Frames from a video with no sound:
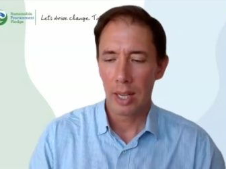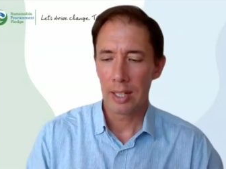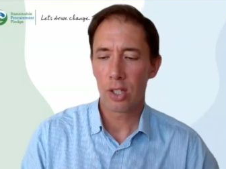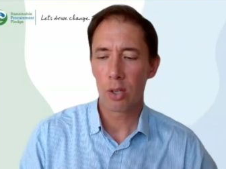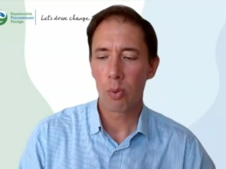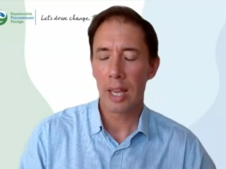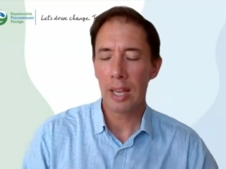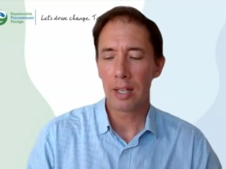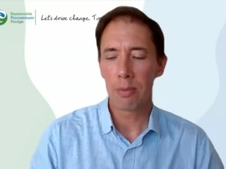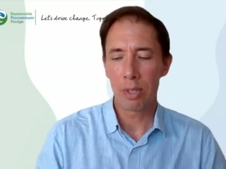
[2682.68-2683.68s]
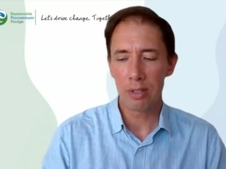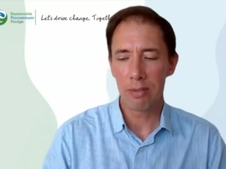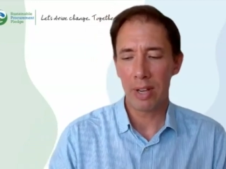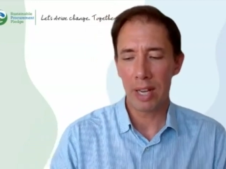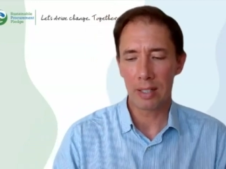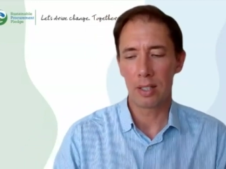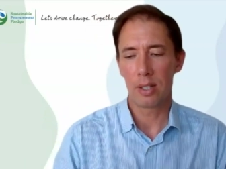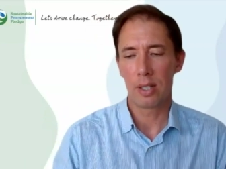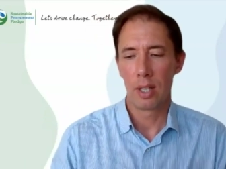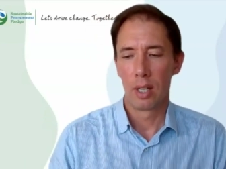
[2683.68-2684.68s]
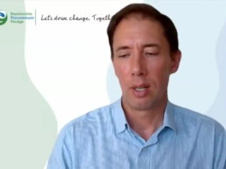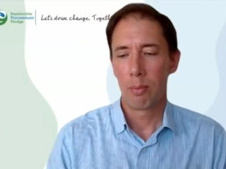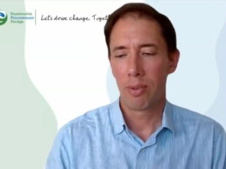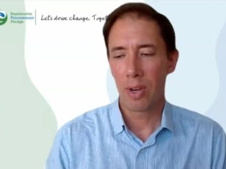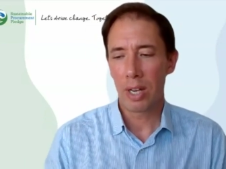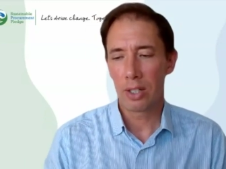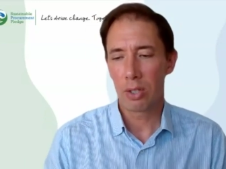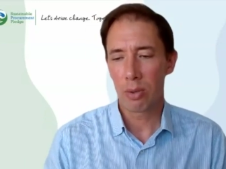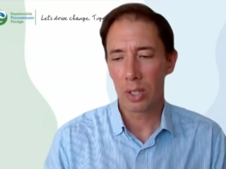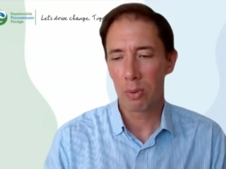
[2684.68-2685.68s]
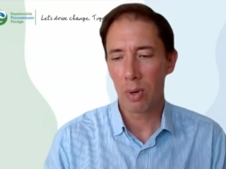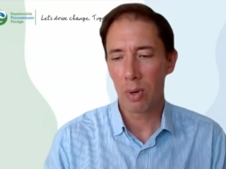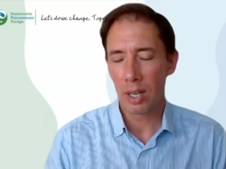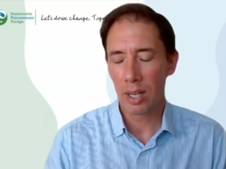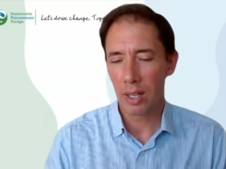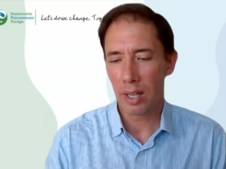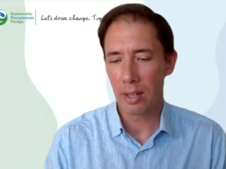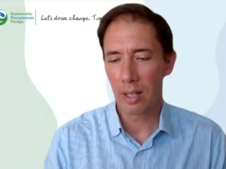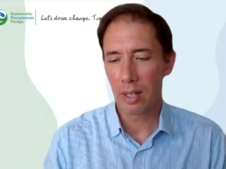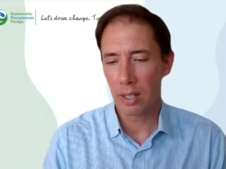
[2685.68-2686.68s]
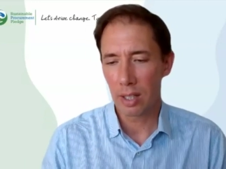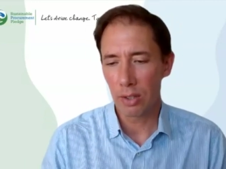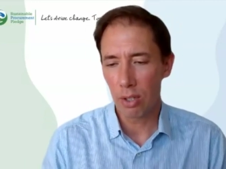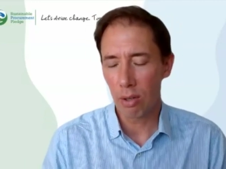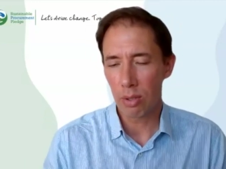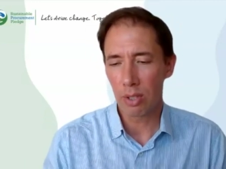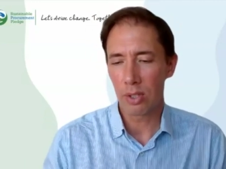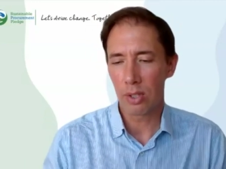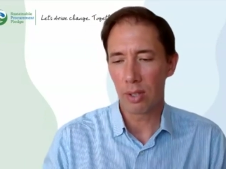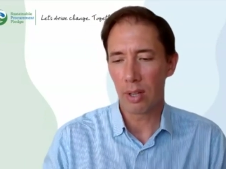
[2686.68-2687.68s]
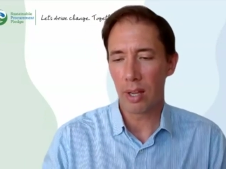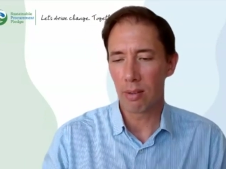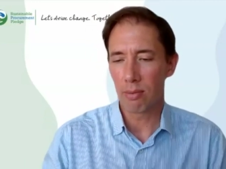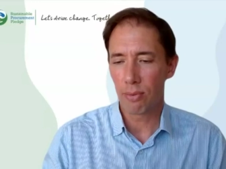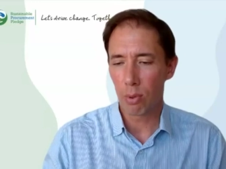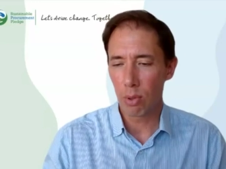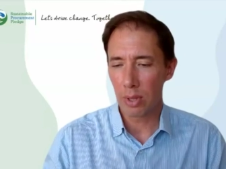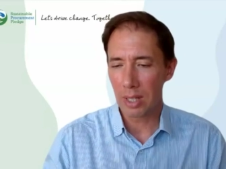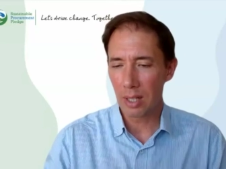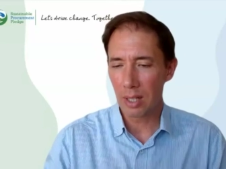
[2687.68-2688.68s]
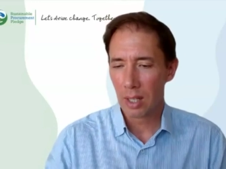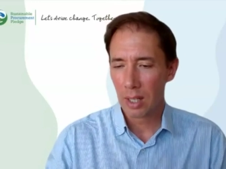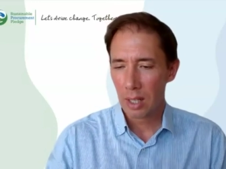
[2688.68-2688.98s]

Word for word: And so we had emission factors provided to us by uh, the consultants um, for the